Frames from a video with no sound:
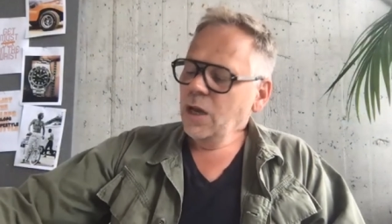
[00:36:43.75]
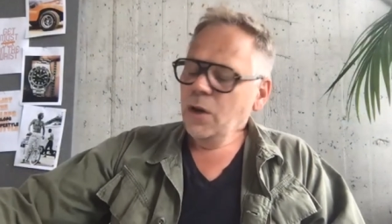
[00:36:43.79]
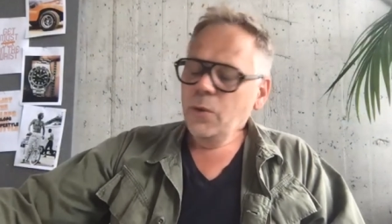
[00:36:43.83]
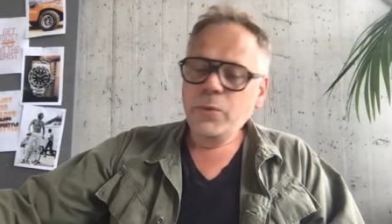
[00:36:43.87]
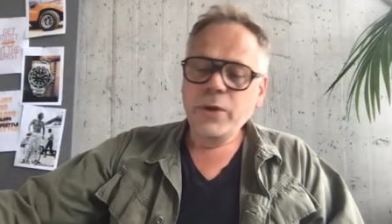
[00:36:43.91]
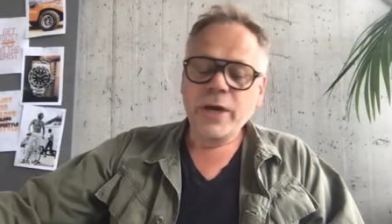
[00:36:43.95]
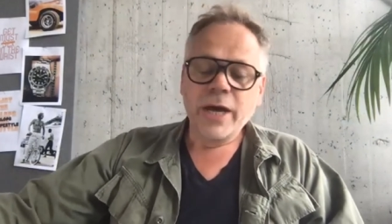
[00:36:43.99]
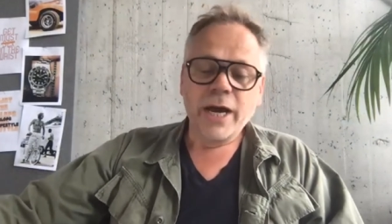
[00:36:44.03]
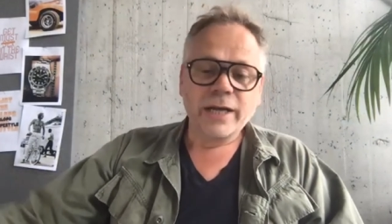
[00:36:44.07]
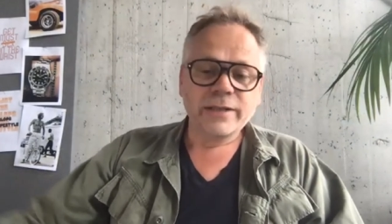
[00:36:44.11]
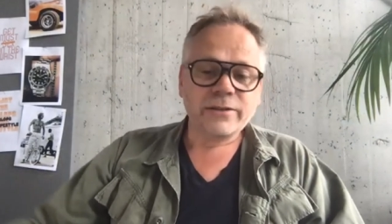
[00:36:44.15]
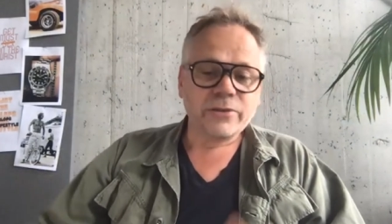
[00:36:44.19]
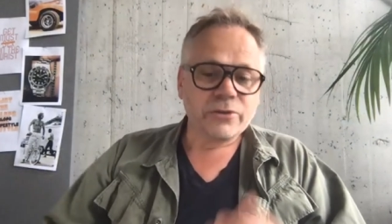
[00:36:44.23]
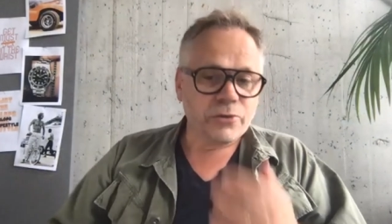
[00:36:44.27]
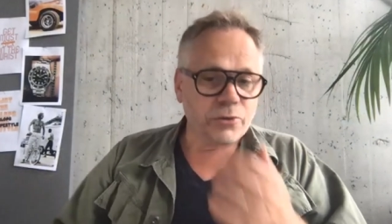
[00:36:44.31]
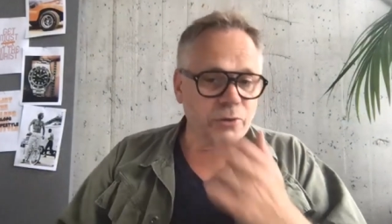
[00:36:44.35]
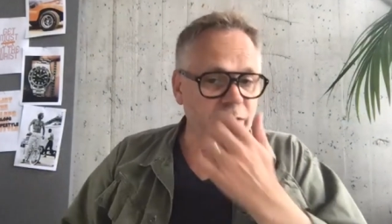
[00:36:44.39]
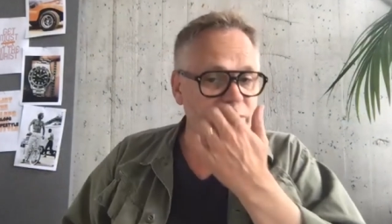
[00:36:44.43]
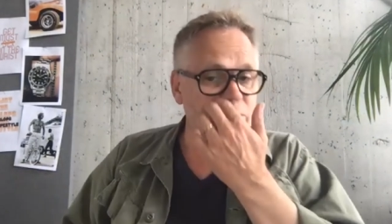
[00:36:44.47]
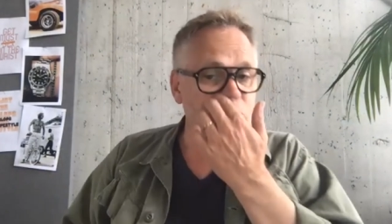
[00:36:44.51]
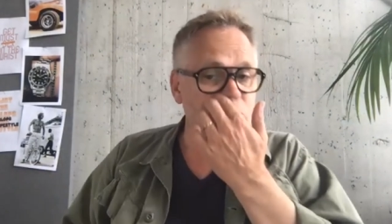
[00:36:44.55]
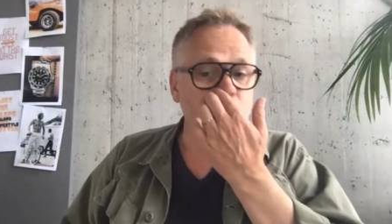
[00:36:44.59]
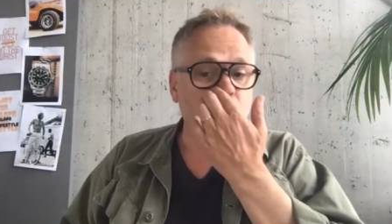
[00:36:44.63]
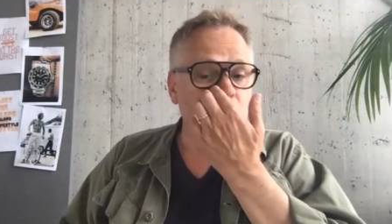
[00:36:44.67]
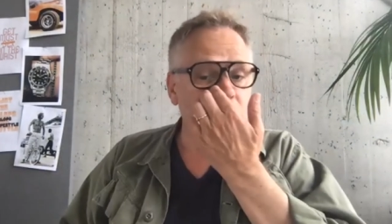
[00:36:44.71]
We had the
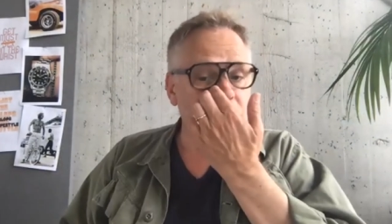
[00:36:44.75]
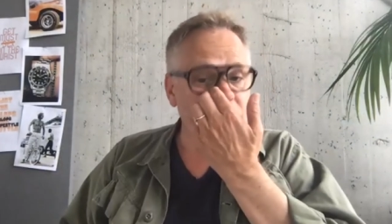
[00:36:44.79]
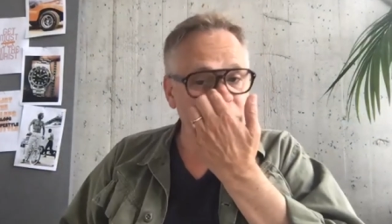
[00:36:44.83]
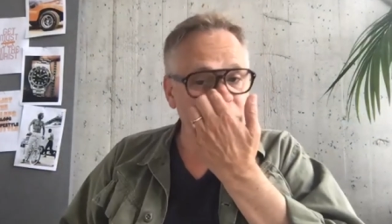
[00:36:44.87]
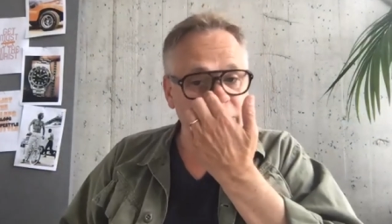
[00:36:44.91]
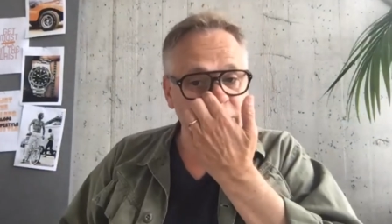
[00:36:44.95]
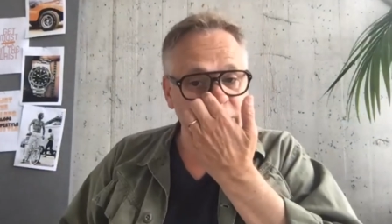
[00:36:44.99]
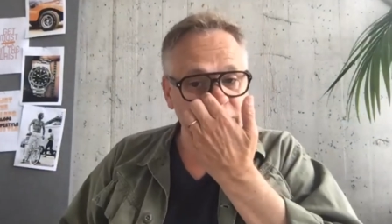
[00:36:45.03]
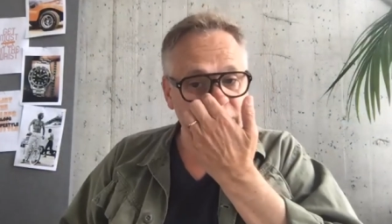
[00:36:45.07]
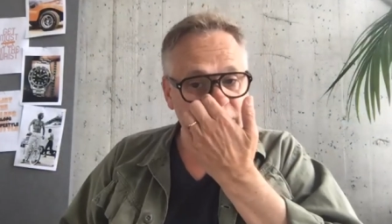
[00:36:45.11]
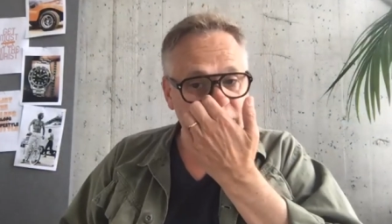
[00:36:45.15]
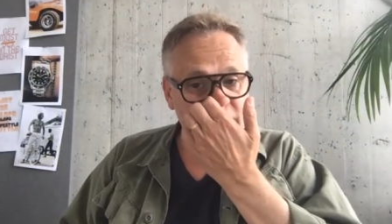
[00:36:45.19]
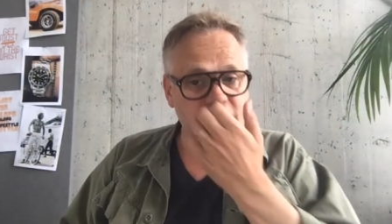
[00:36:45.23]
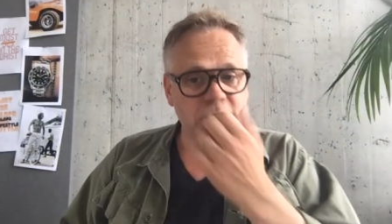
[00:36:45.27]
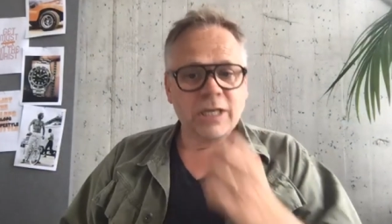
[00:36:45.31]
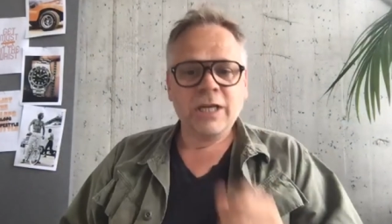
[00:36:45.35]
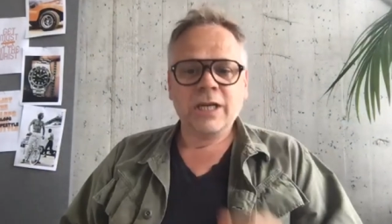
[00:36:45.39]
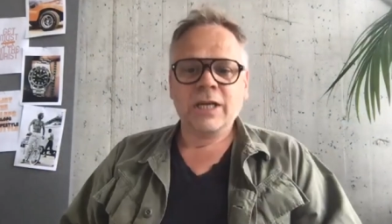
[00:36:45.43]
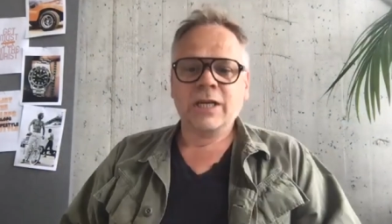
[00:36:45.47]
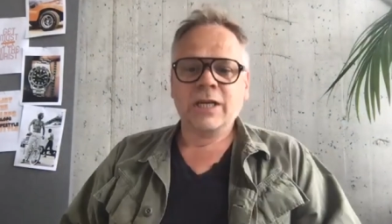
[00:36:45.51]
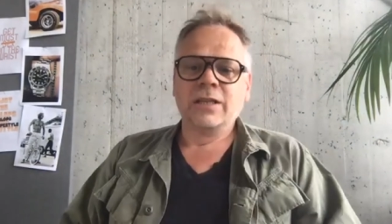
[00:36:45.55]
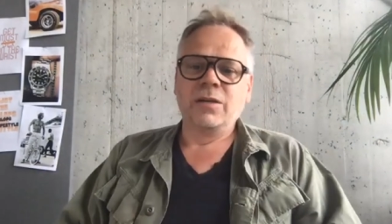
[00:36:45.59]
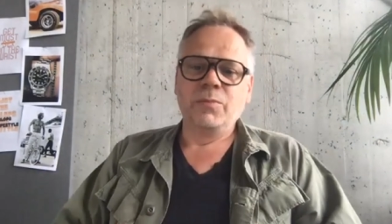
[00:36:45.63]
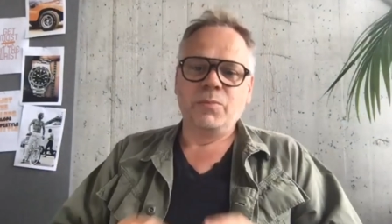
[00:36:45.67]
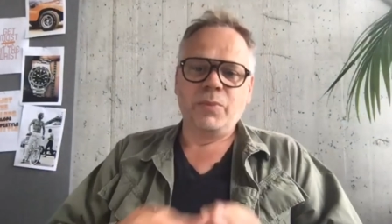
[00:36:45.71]
dress watches,
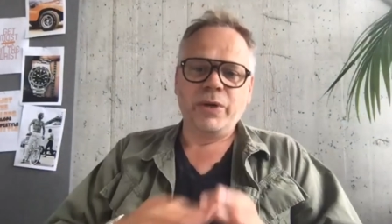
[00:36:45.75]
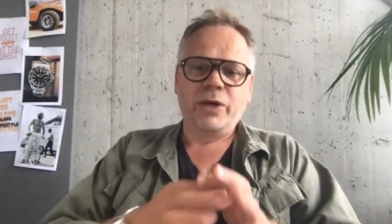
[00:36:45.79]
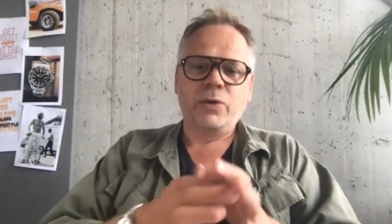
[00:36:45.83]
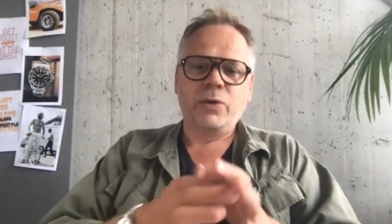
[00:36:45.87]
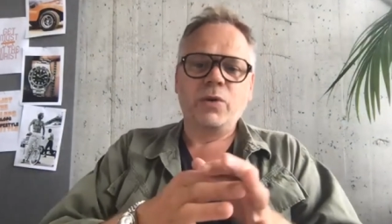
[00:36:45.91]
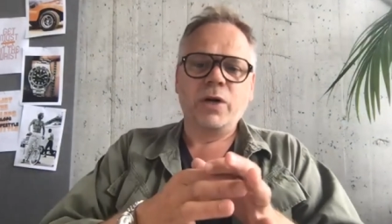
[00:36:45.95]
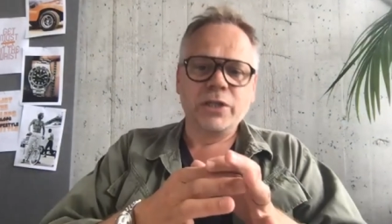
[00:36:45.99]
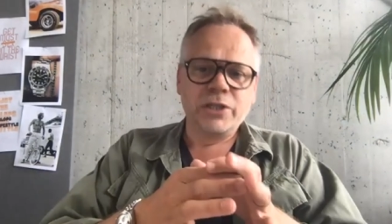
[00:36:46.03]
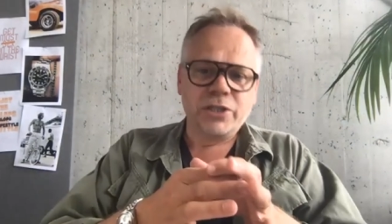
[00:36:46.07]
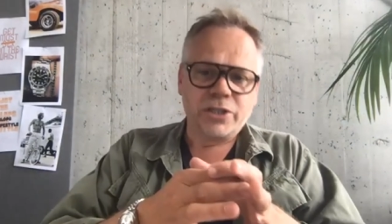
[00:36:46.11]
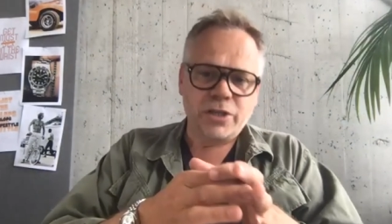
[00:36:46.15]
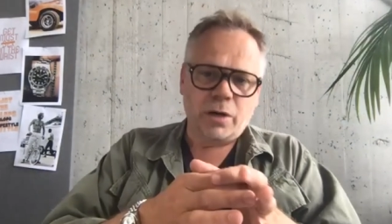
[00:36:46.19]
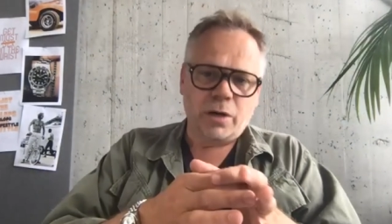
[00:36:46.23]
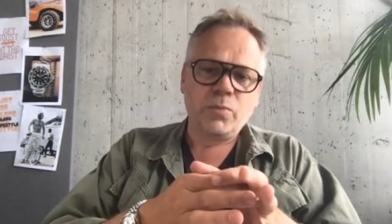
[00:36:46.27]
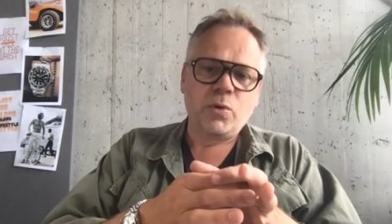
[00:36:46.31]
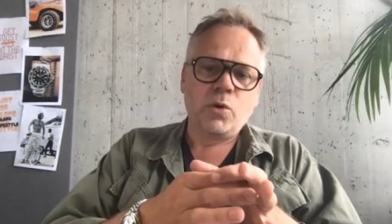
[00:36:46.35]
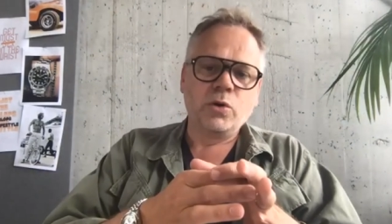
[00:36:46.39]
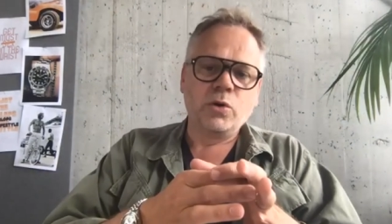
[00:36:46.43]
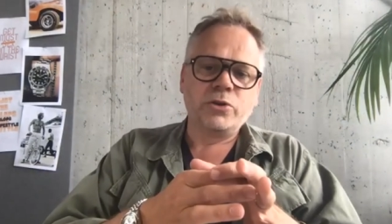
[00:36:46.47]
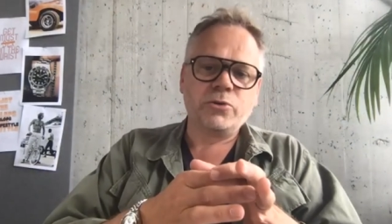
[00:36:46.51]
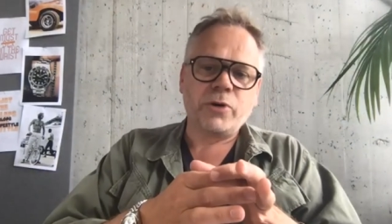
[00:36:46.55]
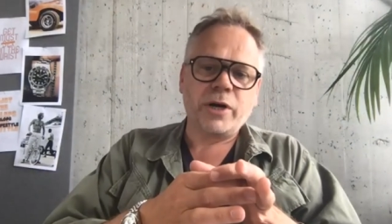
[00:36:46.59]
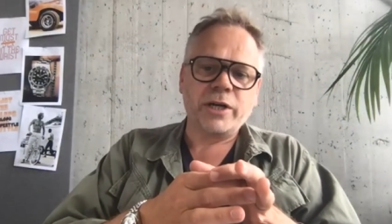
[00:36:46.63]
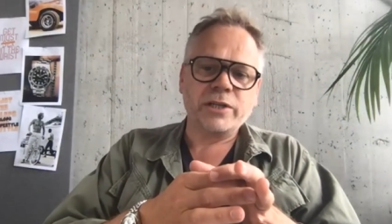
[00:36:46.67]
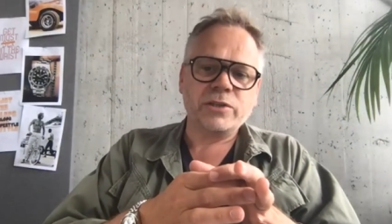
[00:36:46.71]
the big one, jumbo
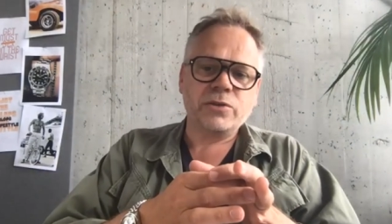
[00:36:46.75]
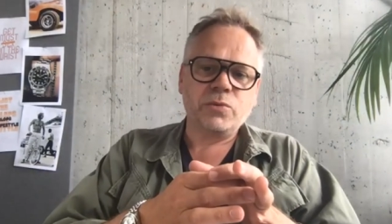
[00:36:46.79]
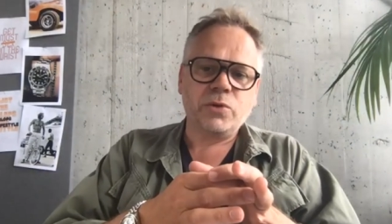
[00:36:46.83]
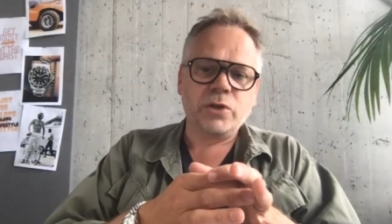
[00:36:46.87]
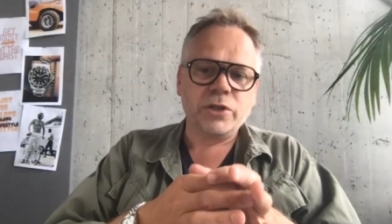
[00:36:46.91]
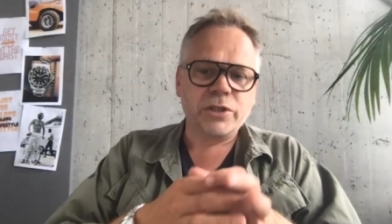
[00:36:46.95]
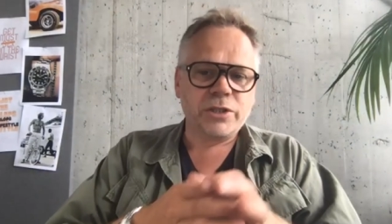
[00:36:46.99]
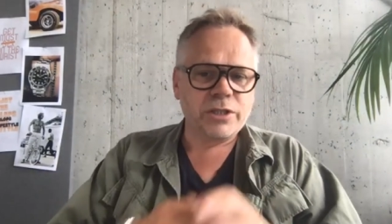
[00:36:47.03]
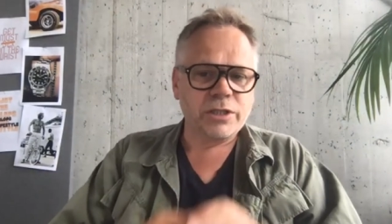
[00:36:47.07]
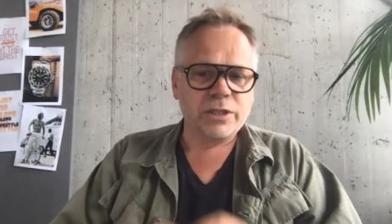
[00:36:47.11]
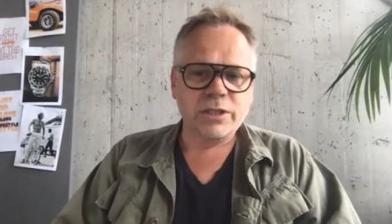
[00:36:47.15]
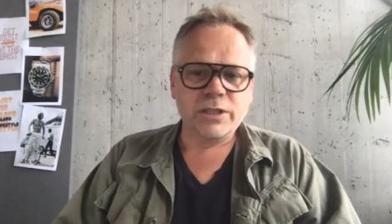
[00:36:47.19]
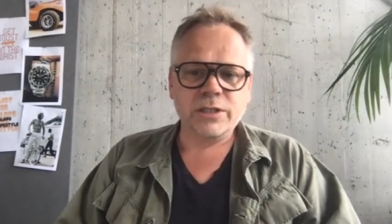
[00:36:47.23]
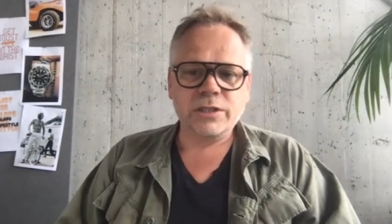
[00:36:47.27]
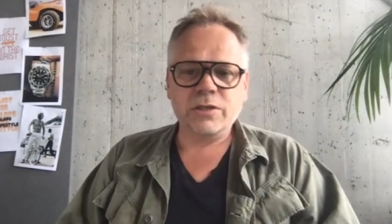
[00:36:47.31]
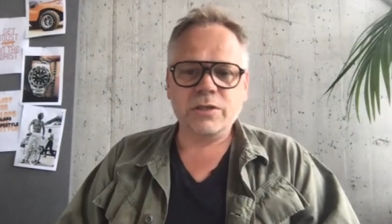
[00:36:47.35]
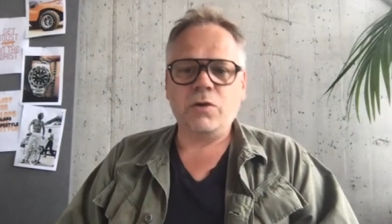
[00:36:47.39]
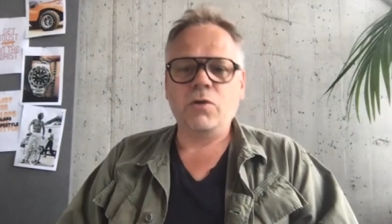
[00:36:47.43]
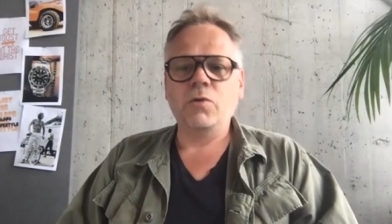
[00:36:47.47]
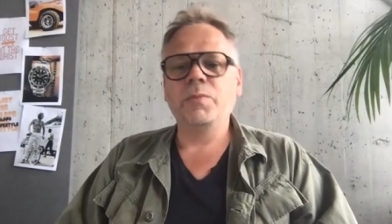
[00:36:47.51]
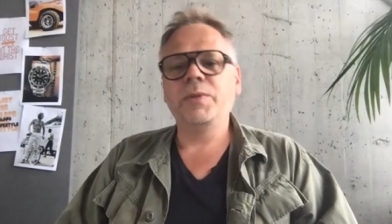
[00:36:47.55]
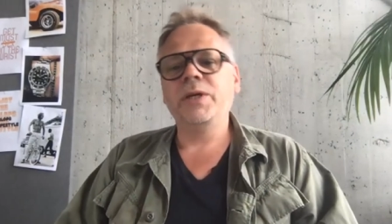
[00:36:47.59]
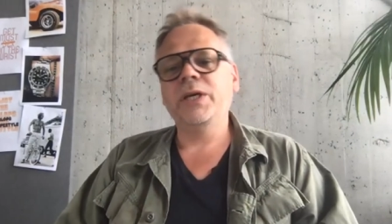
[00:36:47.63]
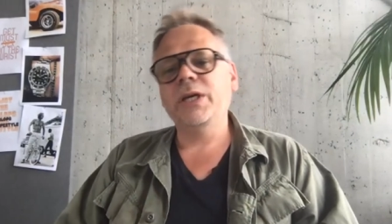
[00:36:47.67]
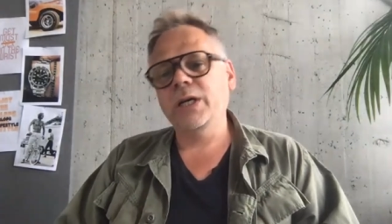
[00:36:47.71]
dress watches,
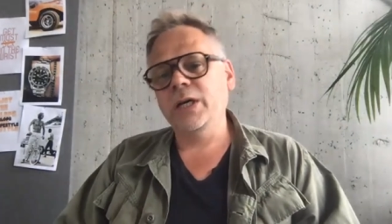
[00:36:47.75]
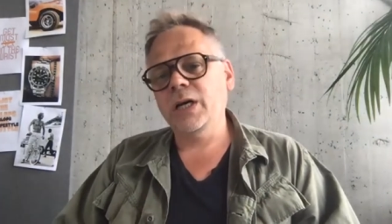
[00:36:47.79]
Omega.